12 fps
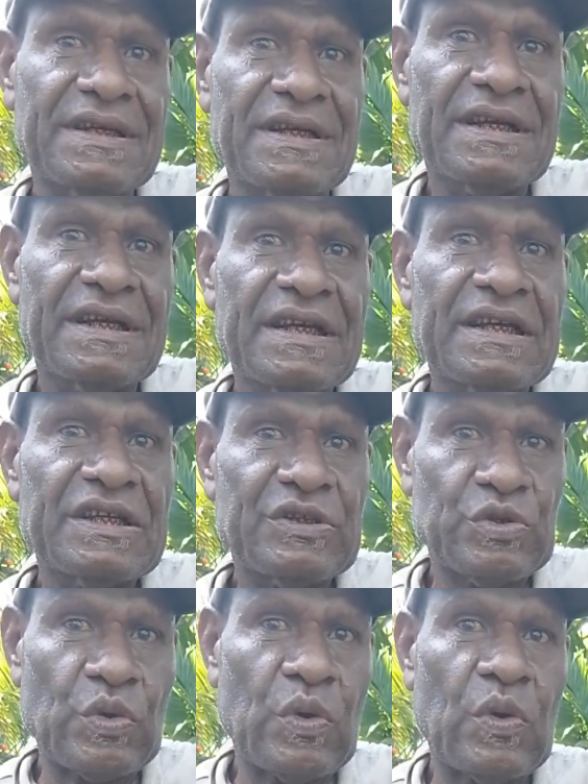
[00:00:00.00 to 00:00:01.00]
So
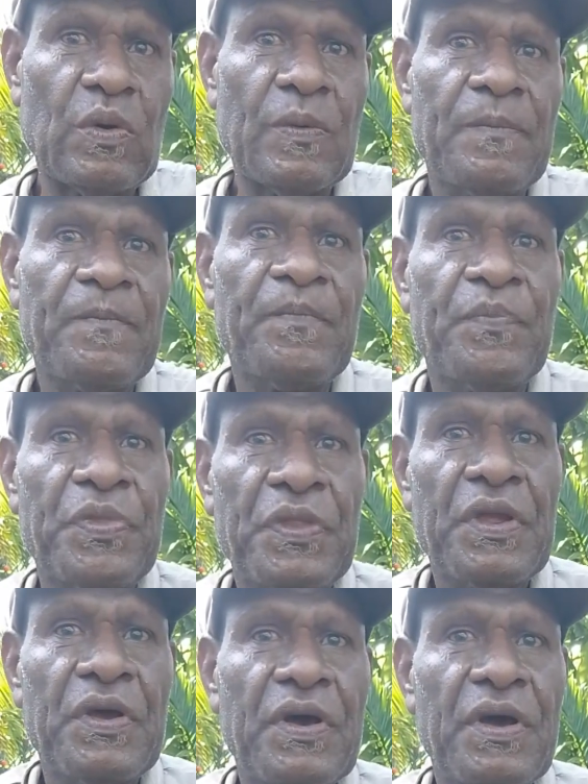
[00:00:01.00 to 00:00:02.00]
you call them
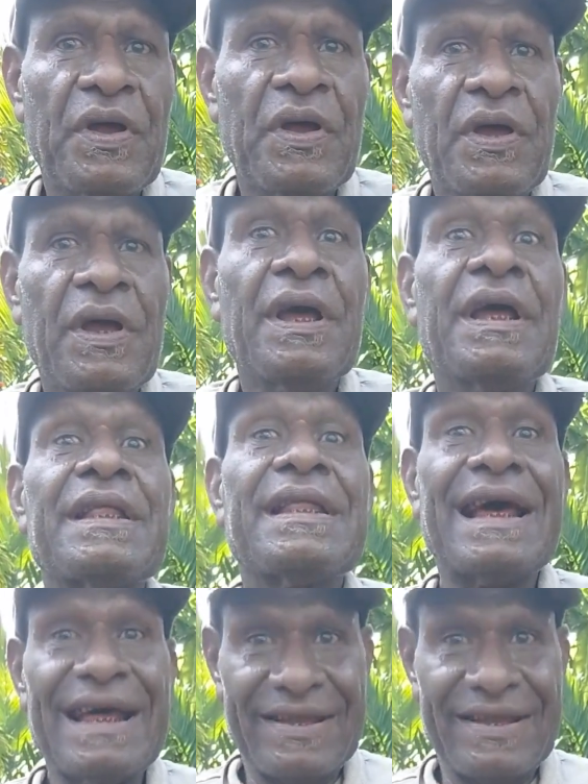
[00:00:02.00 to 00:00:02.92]
Baretwara or something in Pidgin?